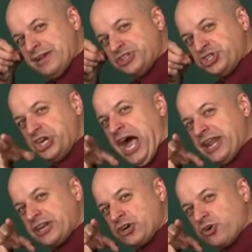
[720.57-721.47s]
shot
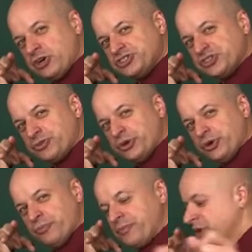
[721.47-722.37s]
it across the
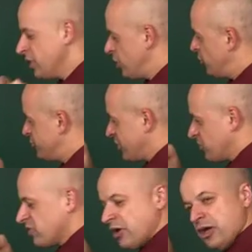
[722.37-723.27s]
room with
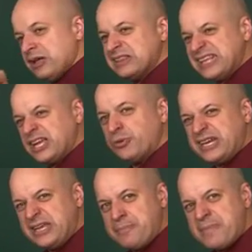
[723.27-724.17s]
the
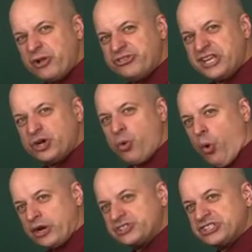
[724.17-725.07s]
liquidy, melty
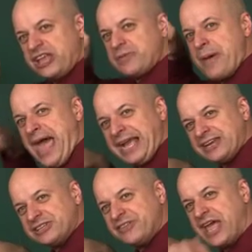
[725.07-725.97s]
quartz at the back
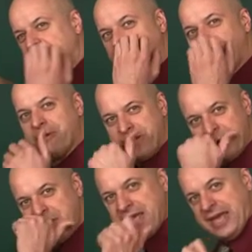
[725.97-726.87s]
end of the arrow.
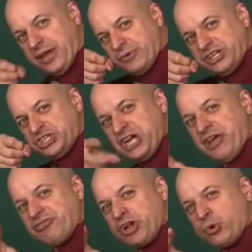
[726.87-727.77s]
And when he
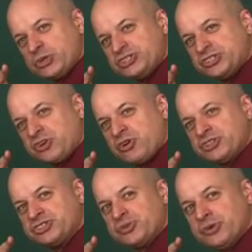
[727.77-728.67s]
shot the quartz
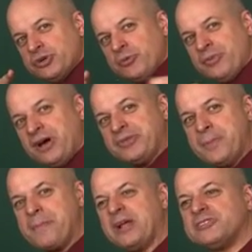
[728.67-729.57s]
across the room on the
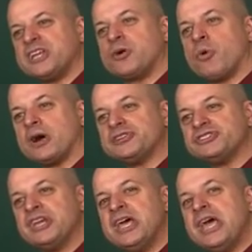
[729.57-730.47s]
melty
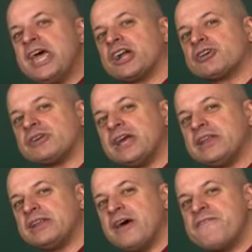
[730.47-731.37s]
quartz, it
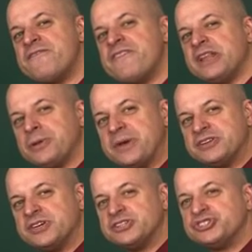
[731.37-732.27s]
created a
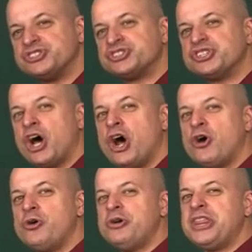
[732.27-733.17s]
filament
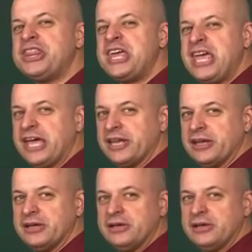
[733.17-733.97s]
so thin